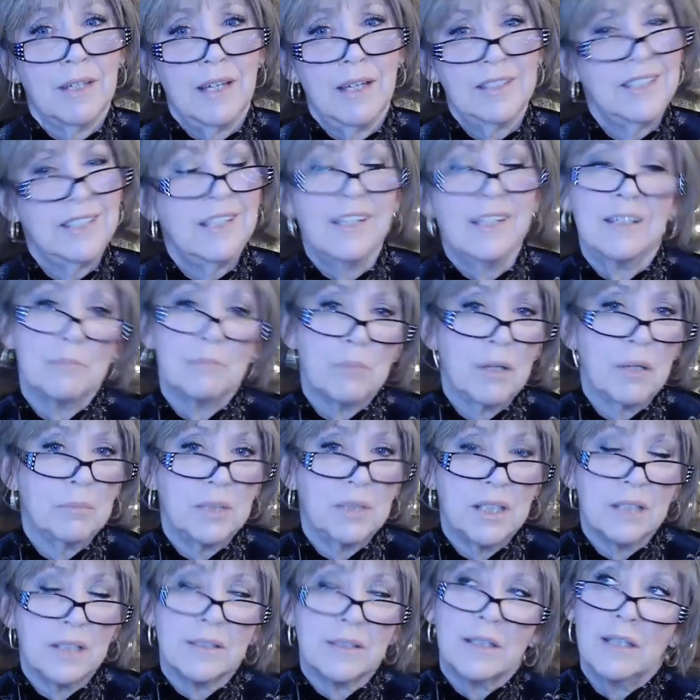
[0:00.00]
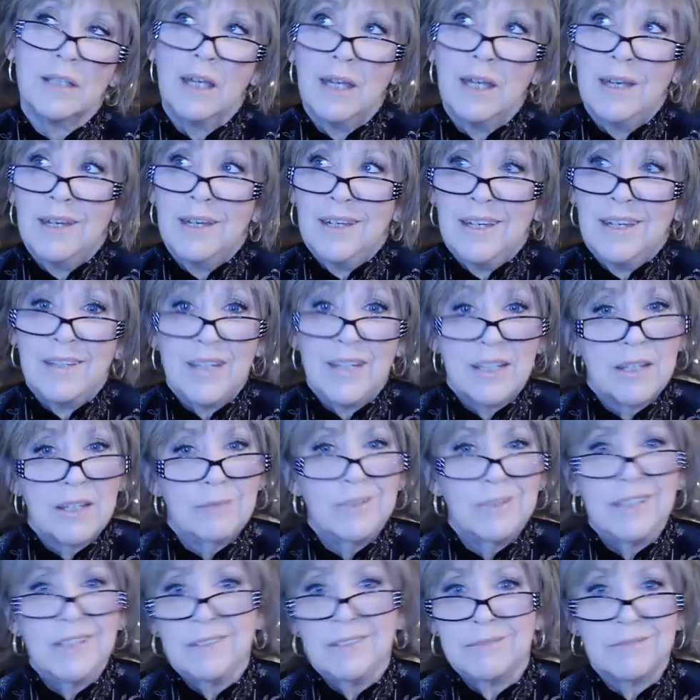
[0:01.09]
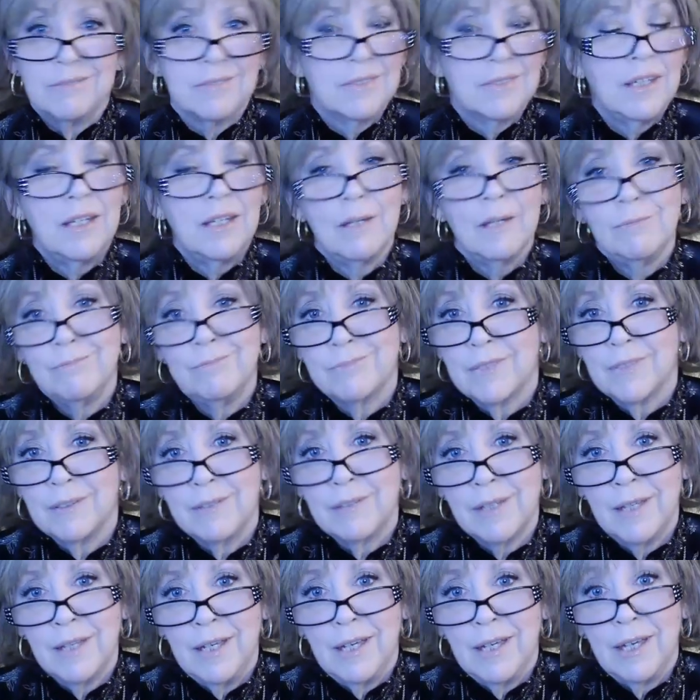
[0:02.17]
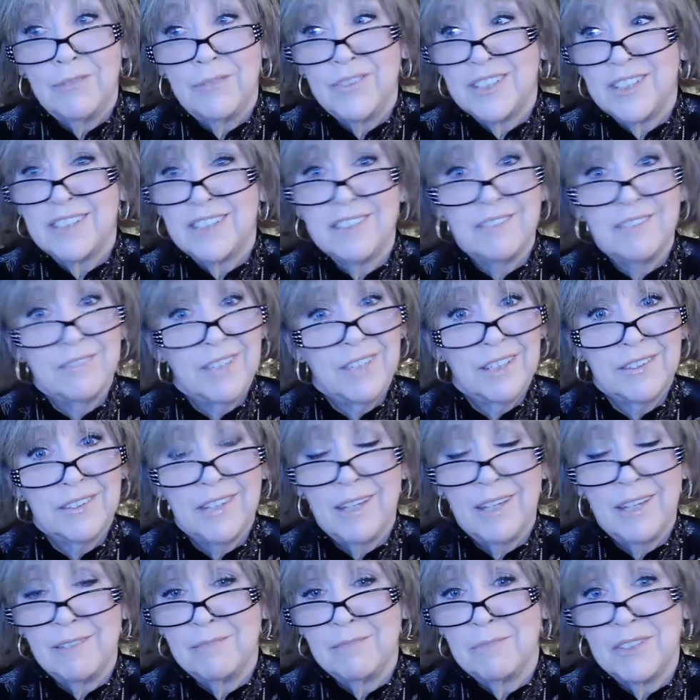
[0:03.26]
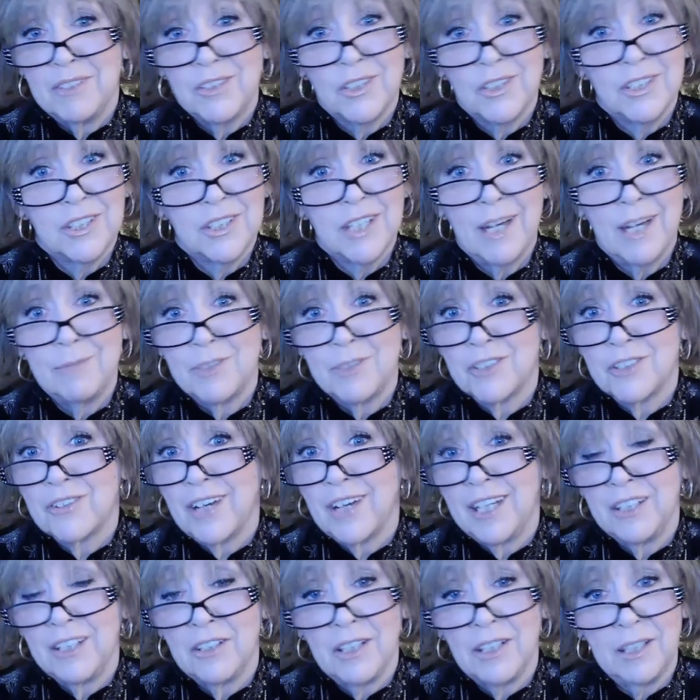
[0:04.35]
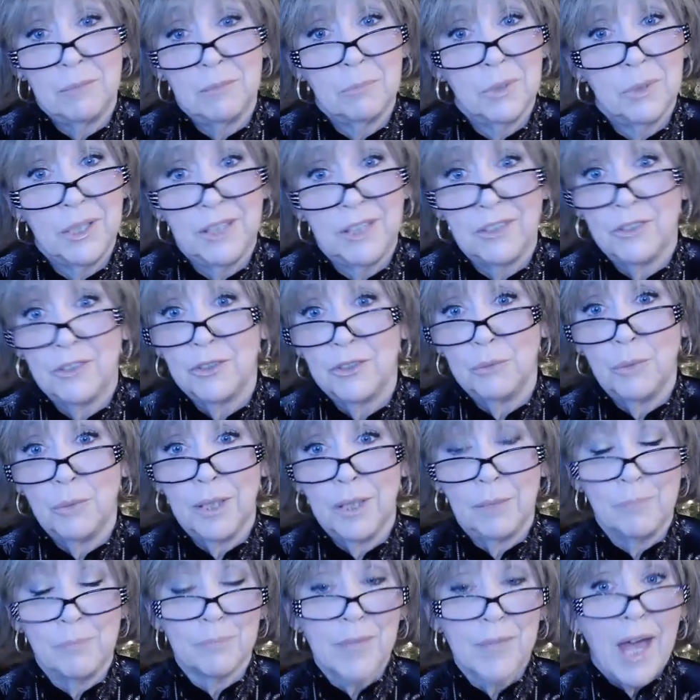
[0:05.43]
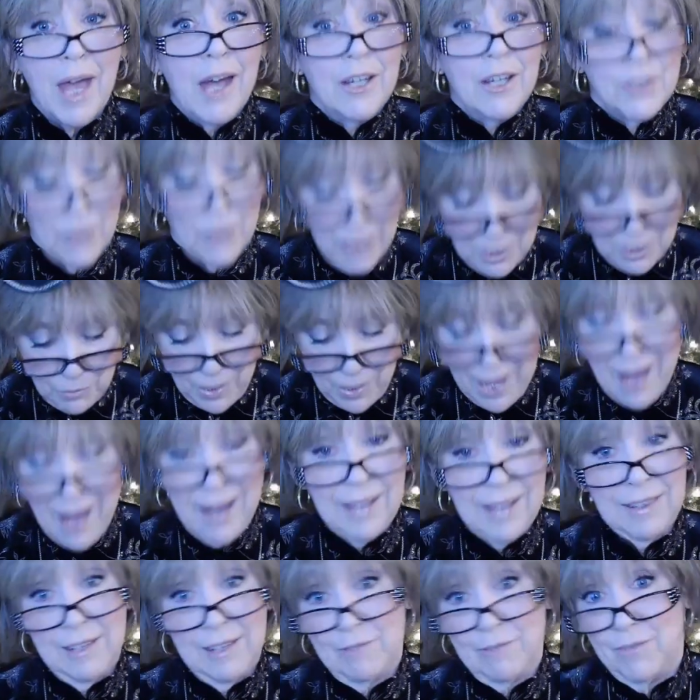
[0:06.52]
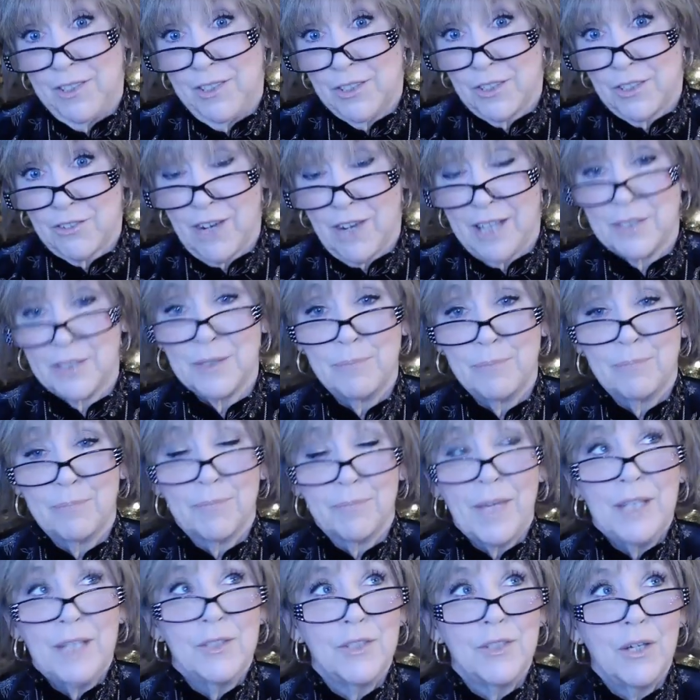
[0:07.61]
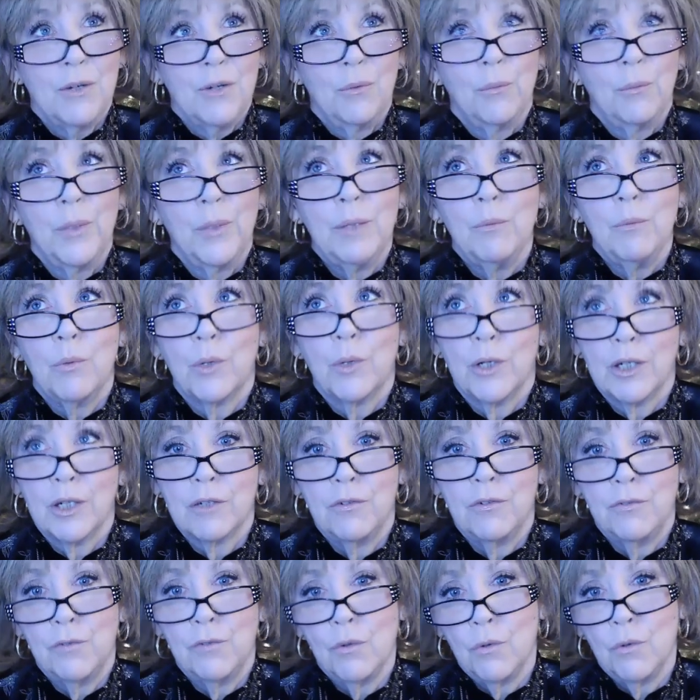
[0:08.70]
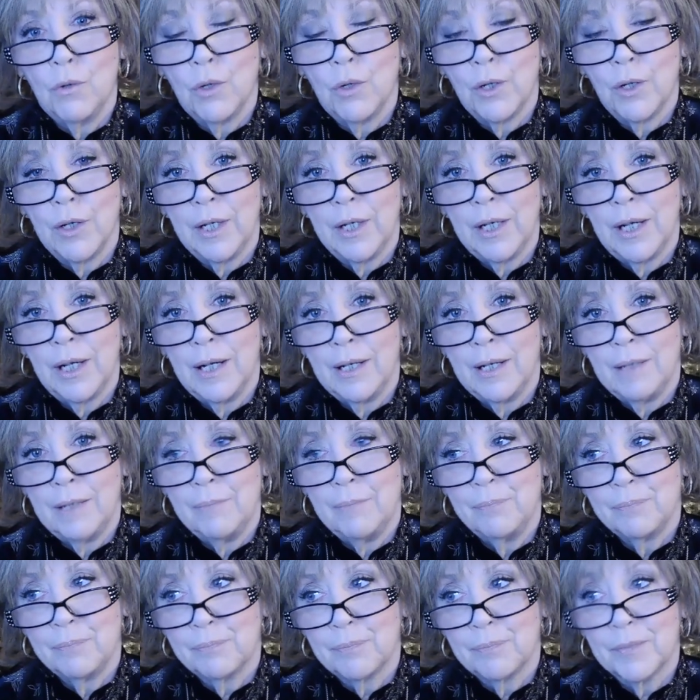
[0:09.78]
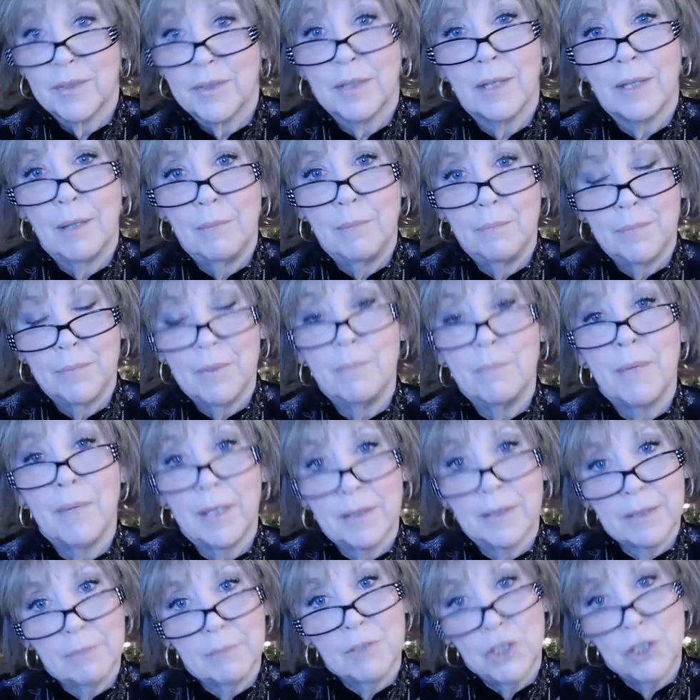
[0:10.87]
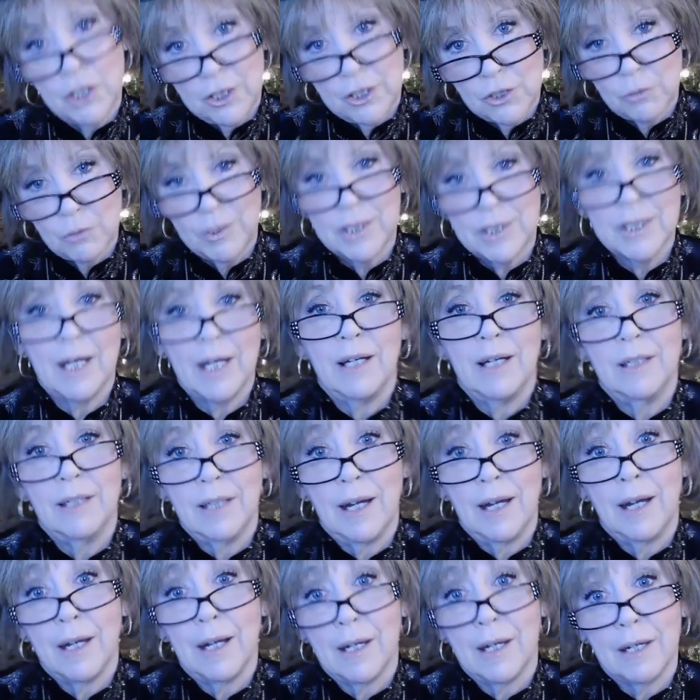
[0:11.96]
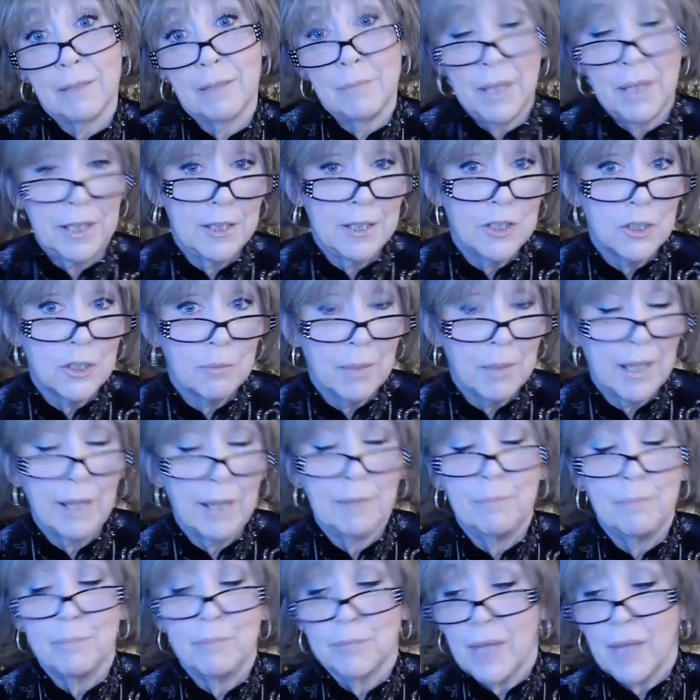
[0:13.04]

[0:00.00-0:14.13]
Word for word: I said, yeah, it probably doesn't. And I thought, well, you know, if it doesn't fit, then it's a good time to try it on and put it in Goodwill. So anyway, I love this dress. So we work for, um, the, the, the machines we sell are made in Japan.